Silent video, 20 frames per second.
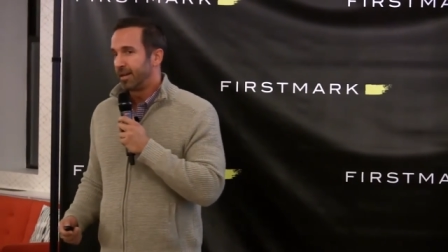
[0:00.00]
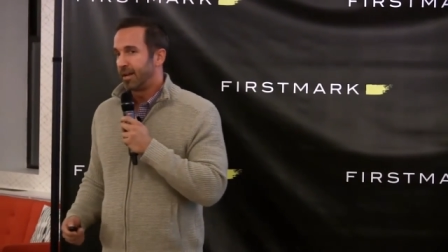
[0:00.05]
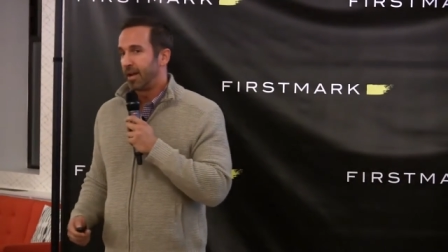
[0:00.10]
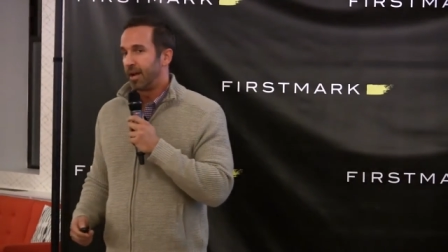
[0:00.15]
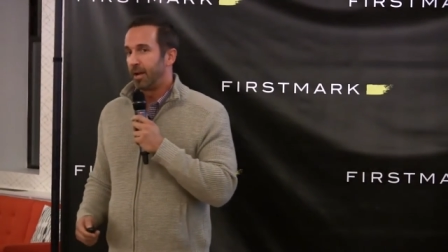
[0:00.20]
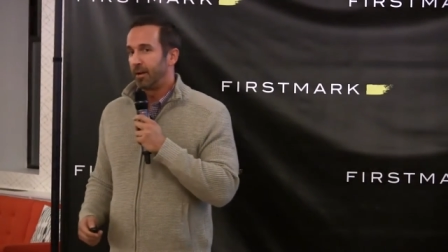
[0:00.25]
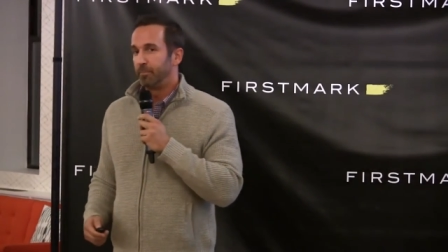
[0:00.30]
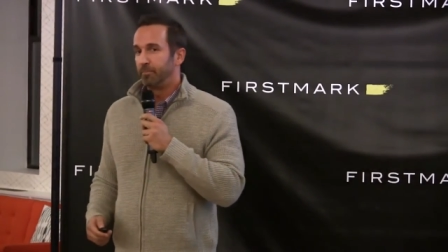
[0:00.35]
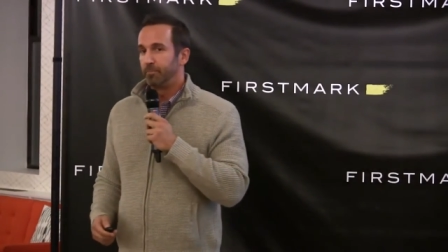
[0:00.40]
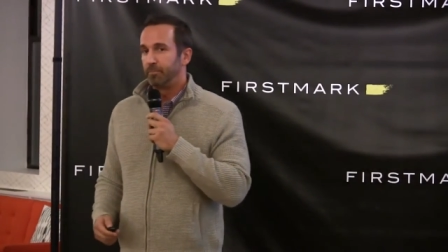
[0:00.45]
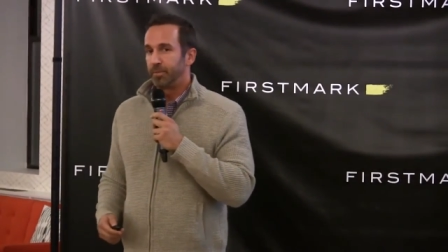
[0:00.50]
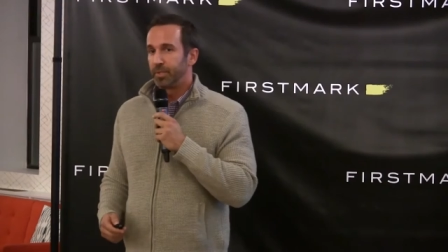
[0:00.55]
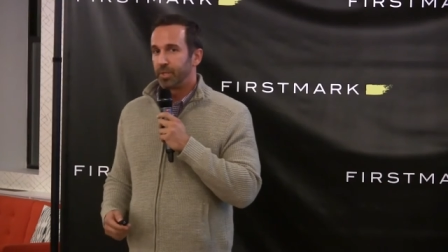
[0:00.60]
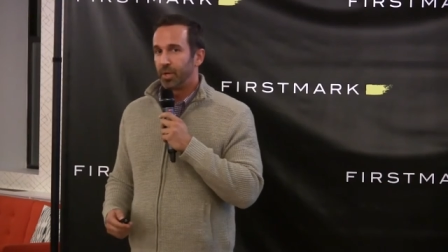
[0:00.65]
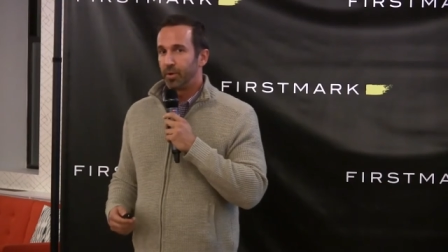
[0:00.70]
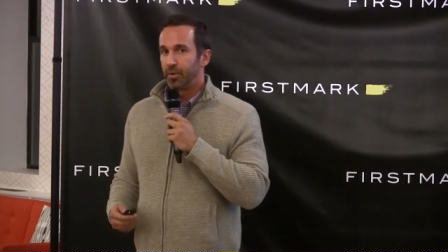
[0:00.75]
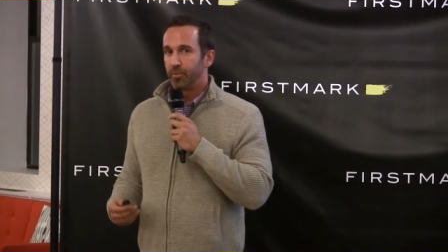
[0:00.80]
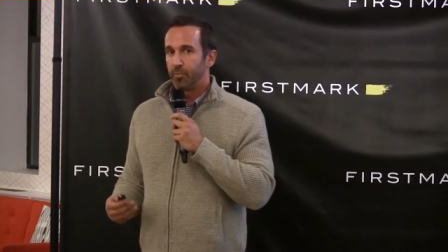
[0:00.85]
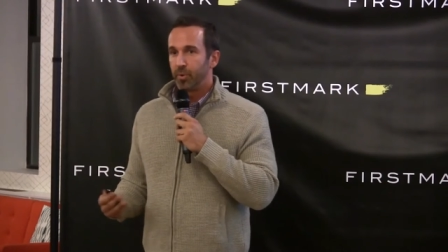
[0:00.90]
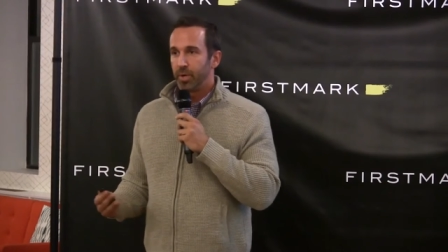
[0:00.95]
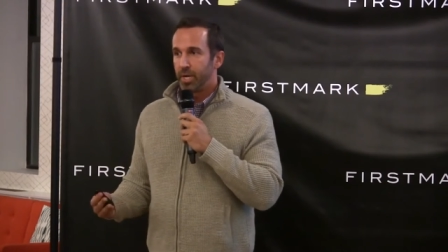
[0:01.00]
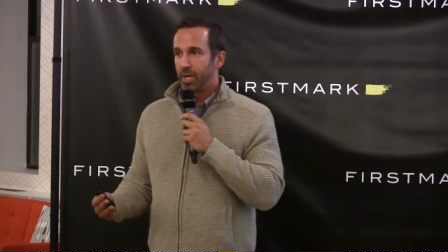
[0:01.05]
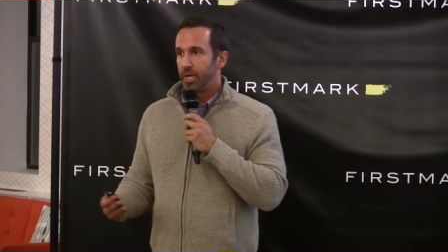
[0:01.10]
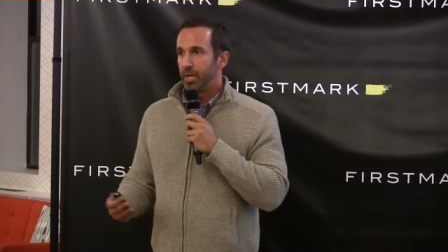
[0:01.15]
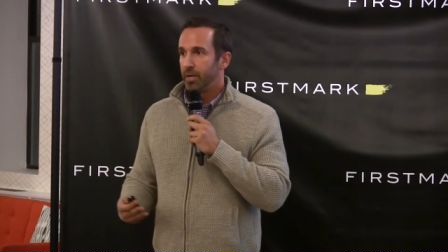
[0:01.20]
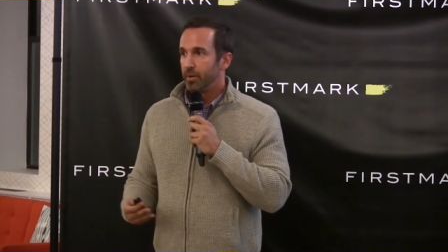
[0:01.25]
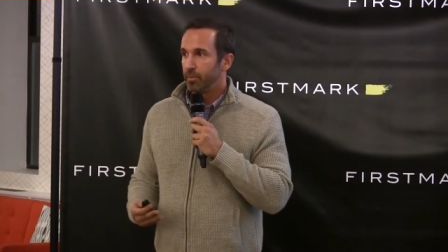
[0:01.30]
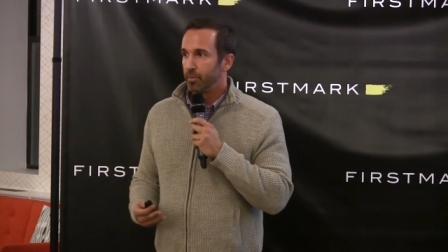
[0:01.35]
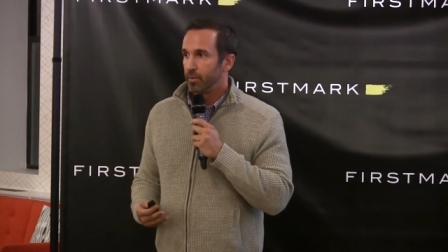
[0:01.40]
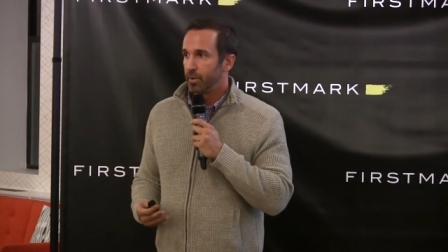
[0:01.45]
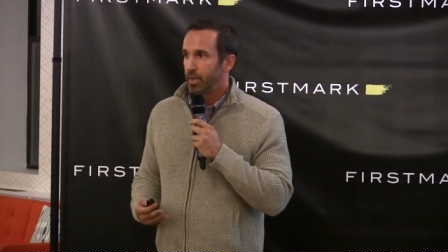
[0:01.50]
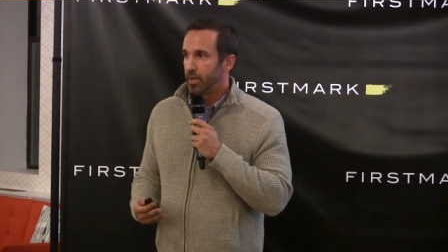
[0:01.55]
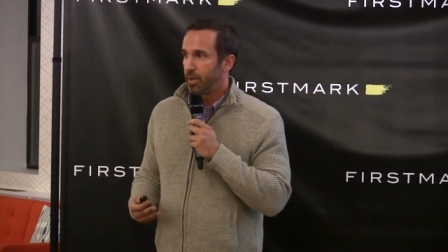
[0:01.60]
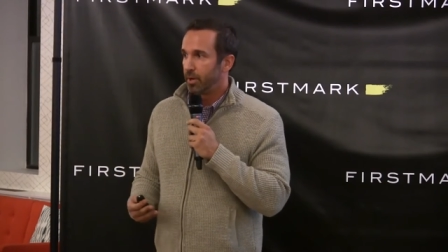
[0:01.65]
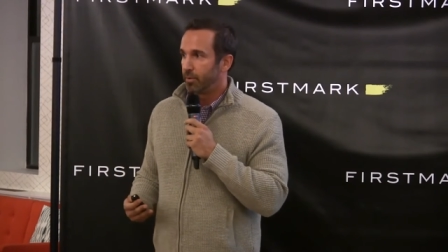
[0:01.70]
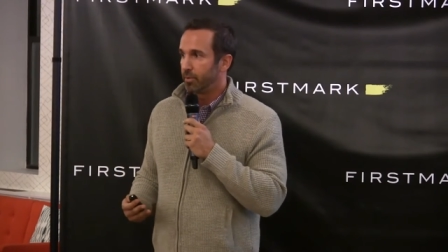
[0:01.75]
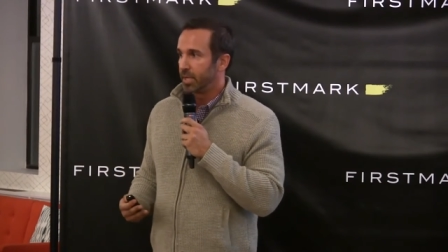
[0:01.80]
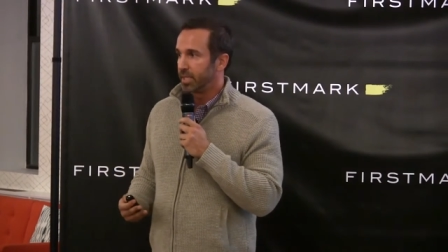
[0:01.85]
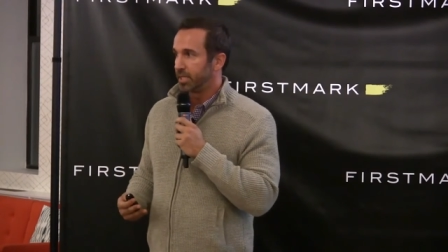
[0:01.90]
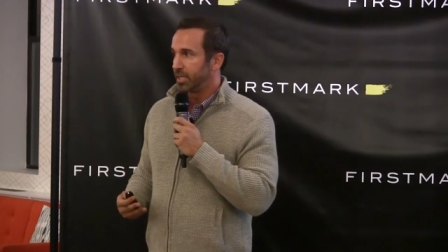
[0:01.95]
Um, so we, you
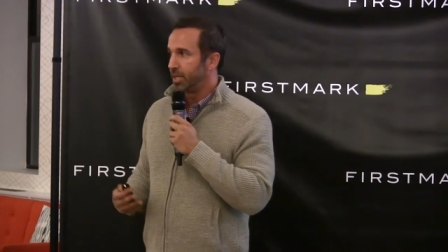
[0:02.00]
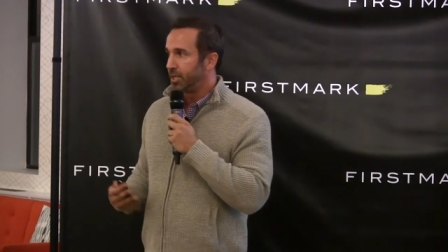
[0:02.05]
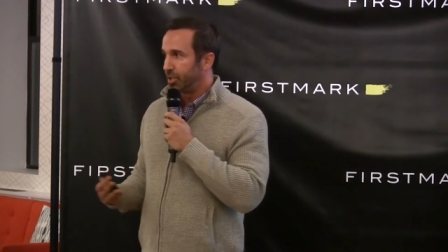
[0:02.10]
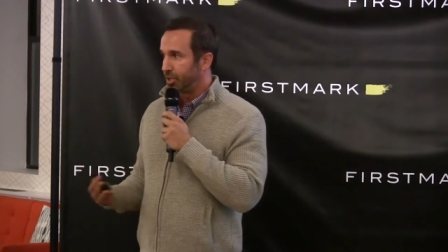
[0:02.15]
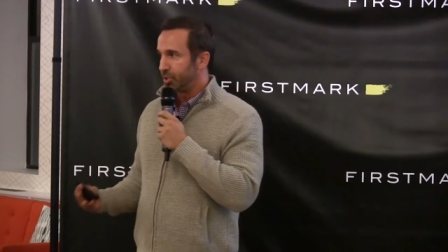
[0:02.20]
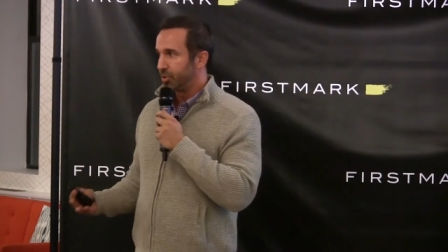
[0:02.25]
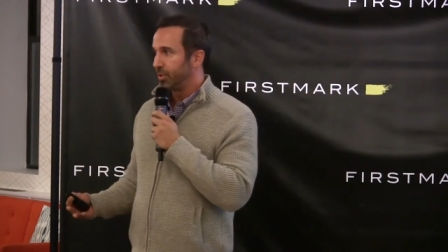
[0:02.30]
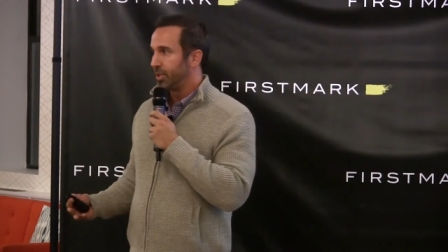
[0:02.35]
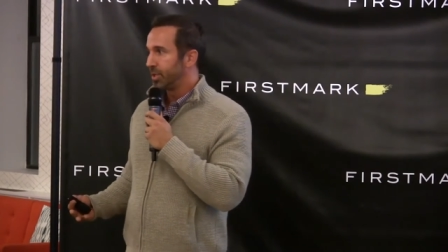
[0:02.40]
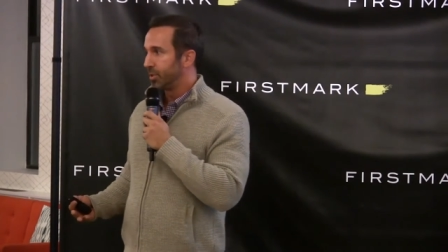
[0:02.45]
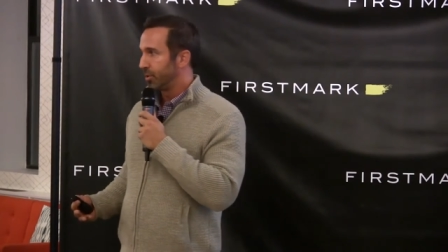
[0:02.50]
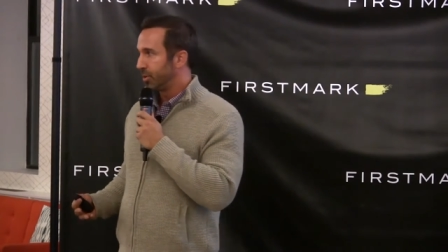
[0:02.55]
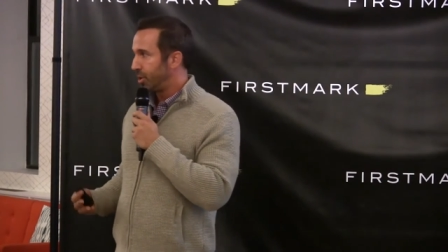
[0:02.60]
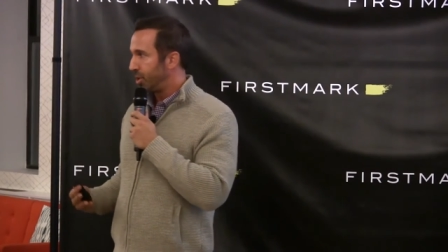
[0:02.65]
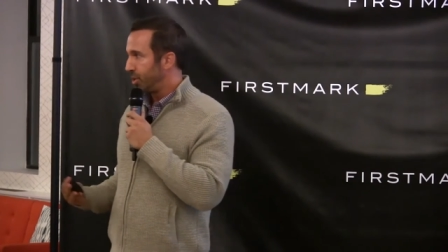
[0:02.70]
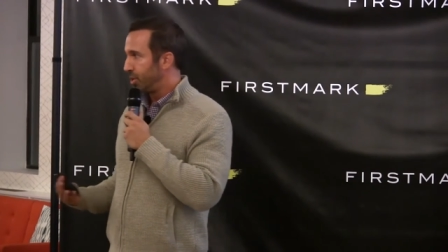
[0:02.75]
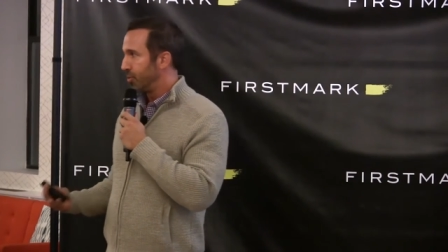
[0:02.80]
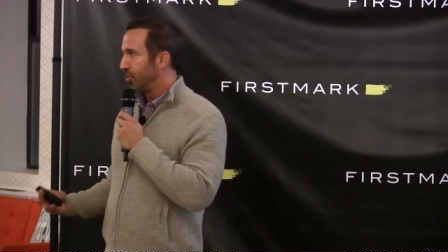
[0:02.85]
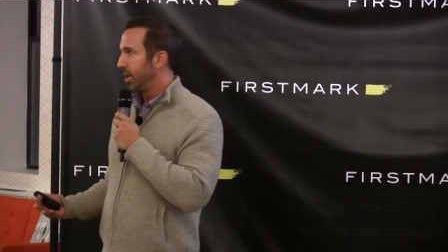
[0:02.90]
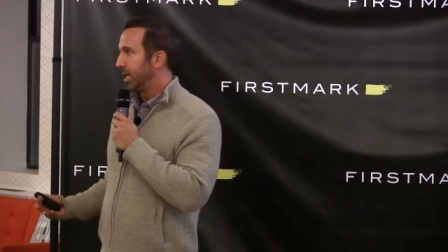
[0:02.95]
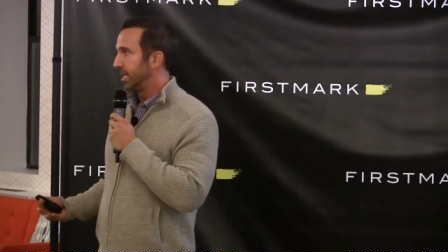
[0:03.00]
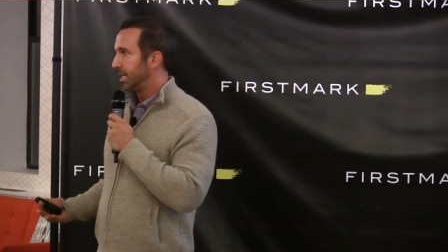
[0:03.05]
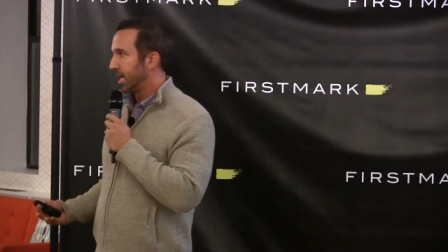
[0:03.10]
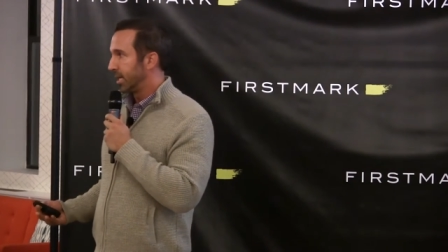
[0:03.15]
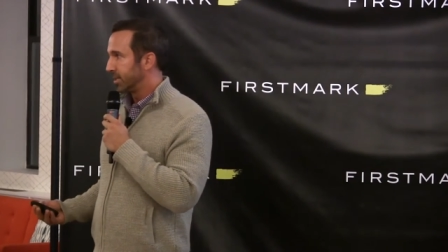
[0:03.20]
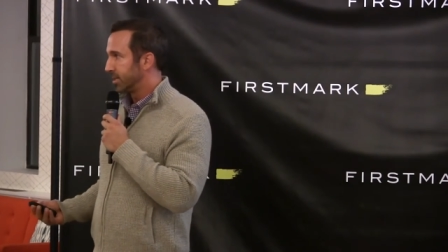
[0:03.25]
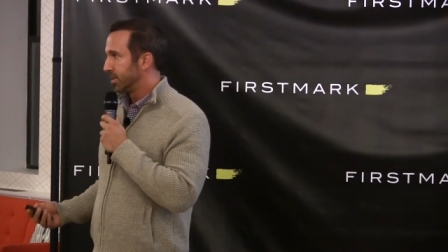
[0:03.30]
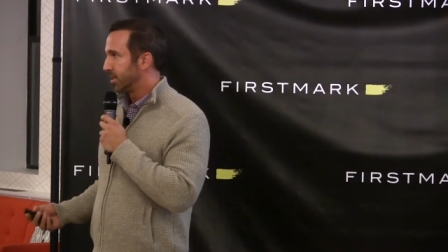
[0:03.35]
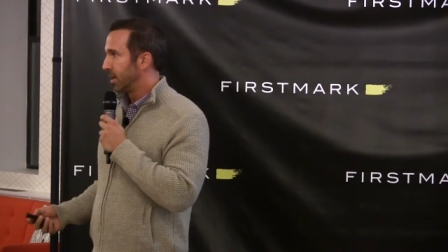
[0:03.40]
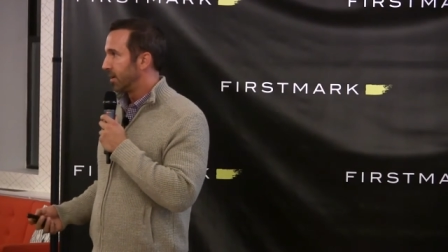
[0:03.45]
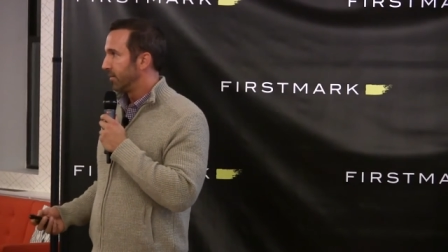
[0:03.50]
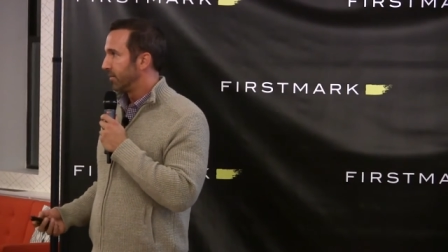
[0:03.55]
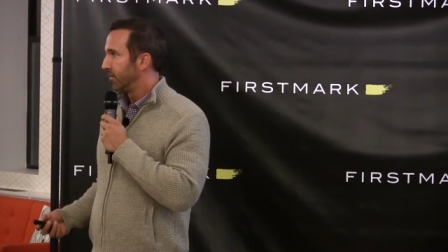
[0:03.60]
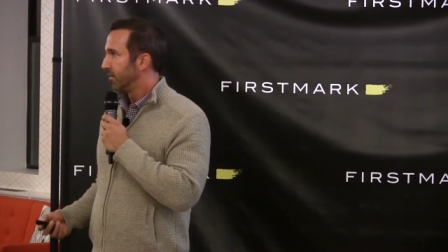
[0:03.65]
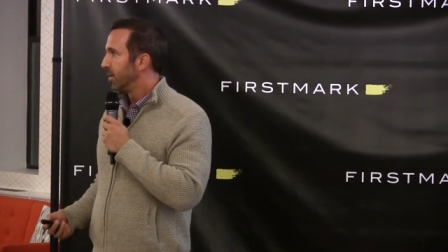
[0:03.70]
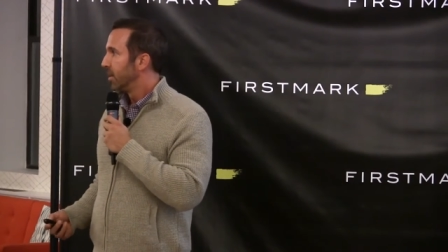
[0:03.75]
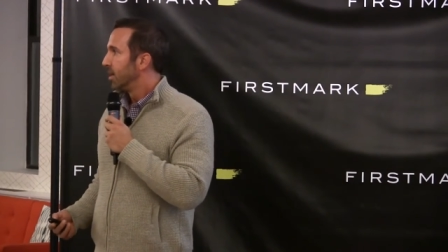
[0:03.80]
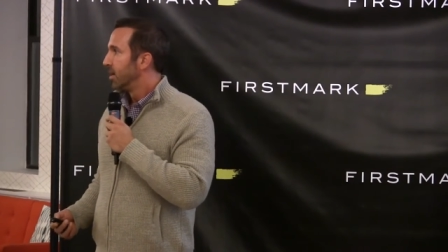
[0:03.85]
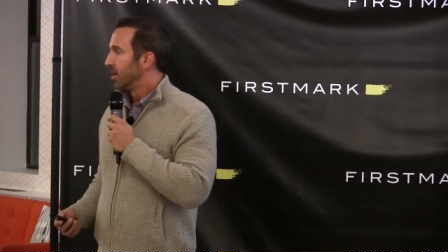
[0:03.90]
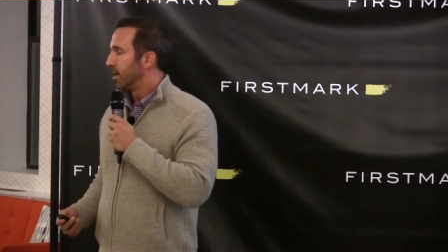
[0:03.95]
know, as an industry, sort of curate that stuff.